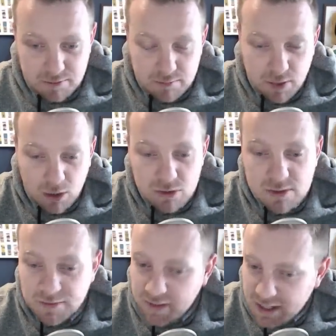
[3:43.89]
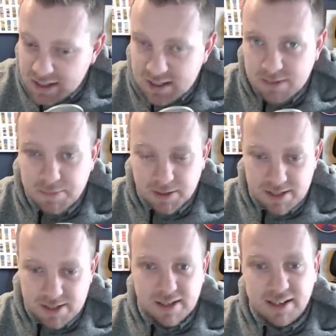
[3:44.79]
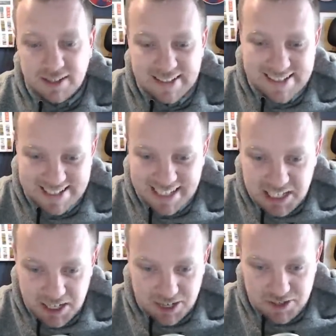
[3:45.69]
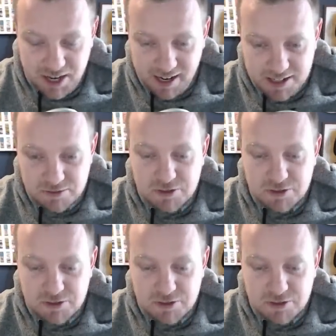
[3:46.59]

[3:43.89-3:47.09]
most of it is built in something called the sync.js,